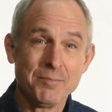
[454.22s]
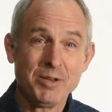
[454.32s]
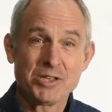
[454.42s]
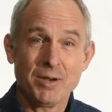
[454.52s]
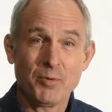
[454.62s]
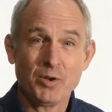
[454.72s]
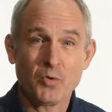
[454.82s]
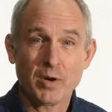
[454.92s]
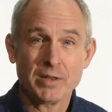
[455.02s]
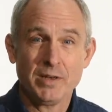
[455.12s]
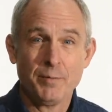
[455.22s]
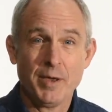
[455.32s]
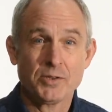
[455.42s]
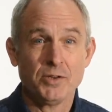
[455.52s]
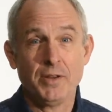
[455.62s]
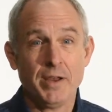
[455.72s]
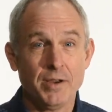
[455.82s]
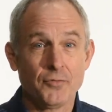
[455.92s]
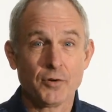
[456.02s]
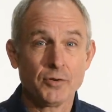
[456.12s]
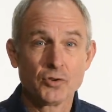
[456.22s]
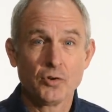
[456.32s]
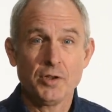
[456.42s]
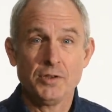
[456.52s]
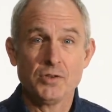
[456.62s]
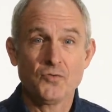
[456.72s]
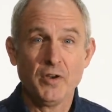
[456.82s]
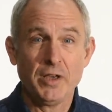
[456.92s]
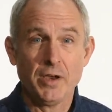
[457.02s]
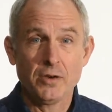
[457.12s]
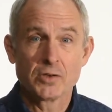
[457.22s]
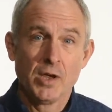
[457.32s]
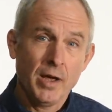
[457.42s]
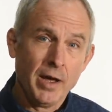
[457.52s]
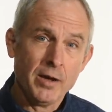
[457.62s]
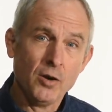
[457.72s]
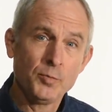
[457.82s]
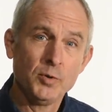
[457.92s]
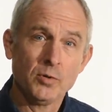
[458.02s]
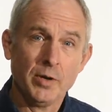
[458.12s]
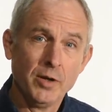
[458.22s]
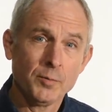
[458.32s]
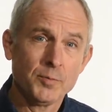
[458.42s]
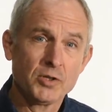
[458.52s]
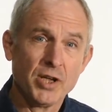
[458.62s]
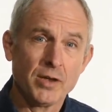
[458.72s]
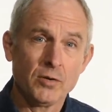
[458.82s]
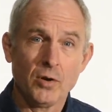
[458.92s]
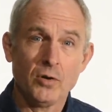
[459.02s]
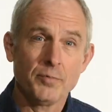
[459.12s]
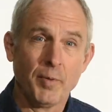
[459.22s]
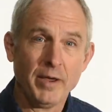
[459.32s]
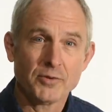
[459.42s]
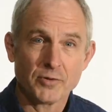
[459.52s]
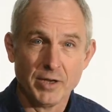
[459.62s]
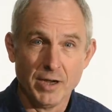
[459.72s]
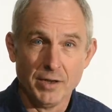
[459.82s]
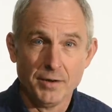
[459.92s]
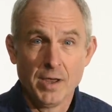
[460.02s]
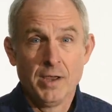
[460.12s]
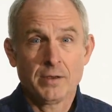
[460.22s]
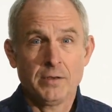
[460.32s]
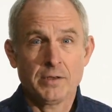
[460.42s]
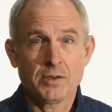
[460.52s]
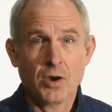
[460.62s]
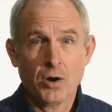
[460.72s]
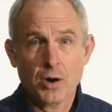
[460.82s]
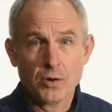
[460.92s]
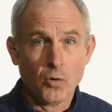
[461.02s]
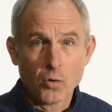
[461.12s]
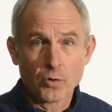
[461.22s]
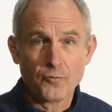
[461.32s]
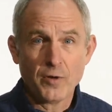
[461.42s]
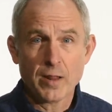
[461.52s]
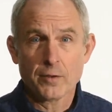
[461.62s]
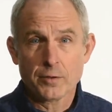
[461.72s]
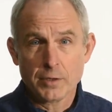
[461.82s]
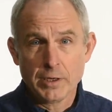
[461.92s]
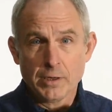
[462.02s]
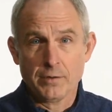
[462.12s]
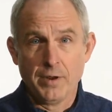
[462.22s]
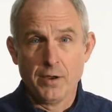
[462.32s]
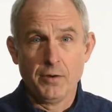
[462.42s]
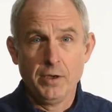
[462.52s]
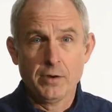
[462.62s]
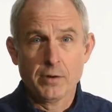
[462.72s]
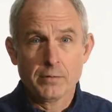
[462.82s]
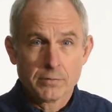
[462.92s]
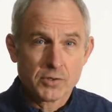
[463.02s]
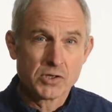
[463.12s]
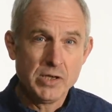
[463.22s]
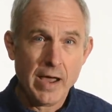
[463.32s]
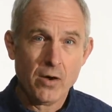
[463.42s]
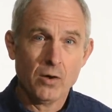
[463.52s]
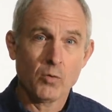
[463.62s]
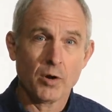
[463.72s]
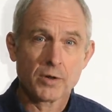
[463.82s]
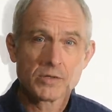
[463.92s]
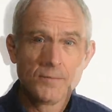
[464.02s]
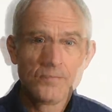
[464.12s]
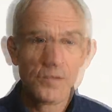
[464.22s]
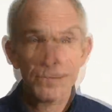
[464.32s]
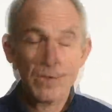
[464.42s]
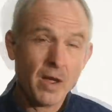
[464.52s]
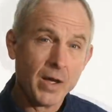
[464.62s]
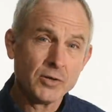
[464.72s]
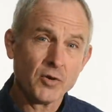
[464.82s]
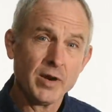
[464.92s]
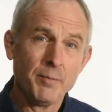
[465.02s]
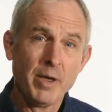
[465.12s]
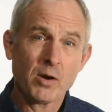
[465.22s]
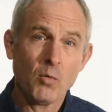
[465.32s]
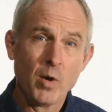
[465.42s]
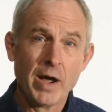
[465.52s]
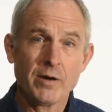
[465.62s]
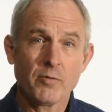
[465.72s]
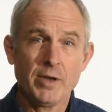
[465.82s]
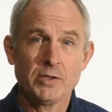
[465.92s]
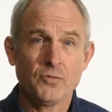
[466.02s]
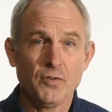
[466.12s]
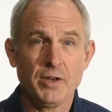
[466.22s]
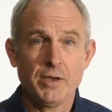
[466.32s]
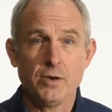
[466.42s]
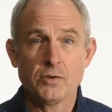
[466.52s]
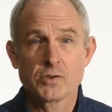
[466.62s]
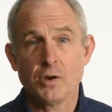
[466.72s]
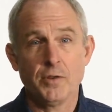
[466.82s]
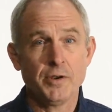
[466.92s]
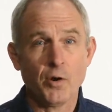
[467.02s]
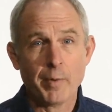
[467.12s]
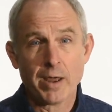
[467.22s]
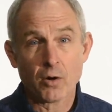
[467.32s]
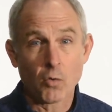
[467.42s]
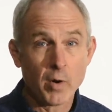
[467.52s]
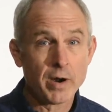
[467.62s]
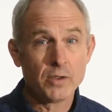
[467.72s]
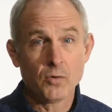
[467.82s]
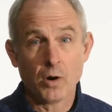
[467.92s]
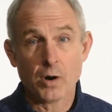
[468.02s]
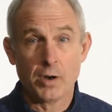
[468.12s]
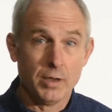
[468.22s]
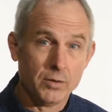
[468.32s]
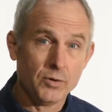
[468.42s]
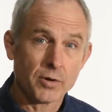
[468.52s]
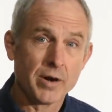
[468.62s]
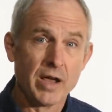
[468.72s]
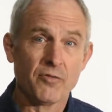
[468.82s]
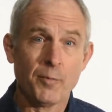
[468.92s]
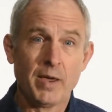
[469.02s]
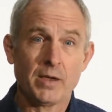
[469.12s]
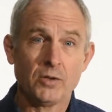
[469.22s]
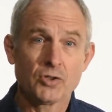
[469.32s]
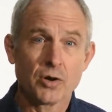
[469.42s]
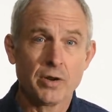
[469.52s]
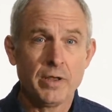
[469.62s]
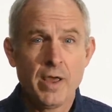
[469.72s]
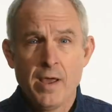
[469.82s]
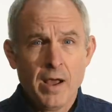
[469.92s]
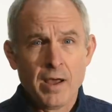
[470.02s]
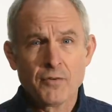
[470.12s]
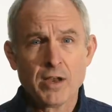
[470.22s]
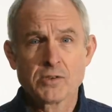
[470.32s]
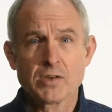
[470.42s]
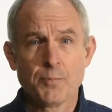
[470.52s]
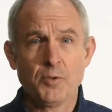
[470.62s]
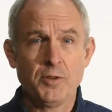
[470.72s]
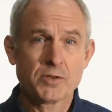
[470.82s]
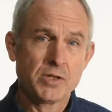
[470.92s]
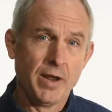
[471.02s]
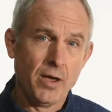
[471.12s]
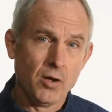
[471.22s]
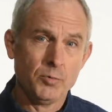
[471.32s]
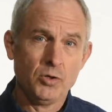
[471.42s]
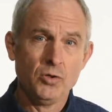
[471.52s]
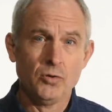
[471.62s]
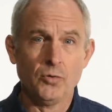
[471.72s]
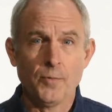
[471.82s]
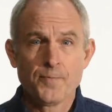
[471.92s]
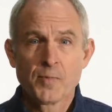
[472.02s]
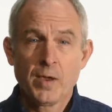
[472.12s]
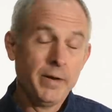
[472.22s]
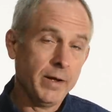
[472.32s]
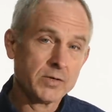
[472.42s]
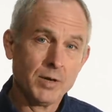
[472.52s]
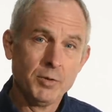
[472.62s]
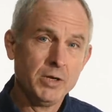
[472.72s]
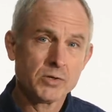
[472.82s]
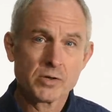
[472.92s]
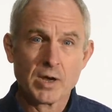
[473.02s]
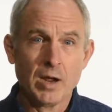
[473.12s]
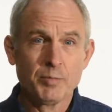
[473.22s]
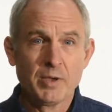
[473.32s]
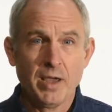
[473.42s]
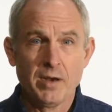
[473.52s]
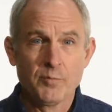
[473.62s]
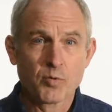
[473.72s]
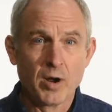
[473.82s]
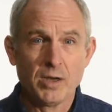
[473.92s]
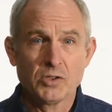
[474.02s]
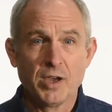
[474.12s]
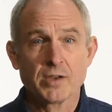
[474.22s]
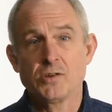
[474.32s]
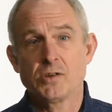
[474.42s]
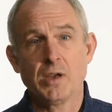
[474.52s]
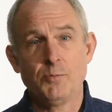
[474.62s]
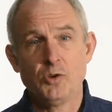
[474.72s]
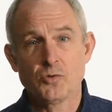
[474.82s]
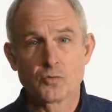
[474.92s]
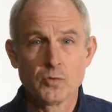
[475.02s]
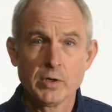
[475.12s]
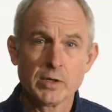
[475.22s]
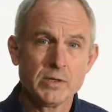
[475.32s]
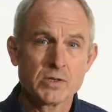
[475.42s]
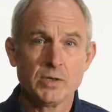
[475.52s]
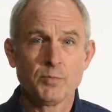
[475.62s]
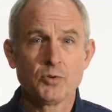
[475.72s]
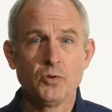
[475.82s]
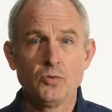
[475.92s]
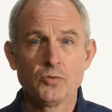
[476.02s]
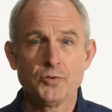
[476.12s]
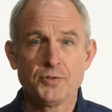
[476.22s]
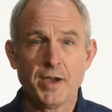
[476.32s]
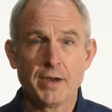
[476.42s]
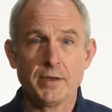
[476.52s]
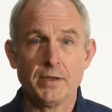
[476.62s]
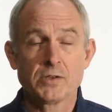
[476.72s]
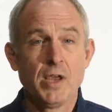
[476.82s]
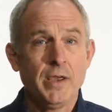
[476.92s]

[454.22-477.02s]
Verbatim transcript: let me jump in quickly to mention that if you're enjoying these videos, I hope you'll help the channel on Patreon. Click the card or follow the link down here to see how it works. Now, I try to make a wide range of videos so that no matter where you are in your knife making journey, I've got something that's going to help you. Now, some of these are complicated projects and some use really simple tools and techniques,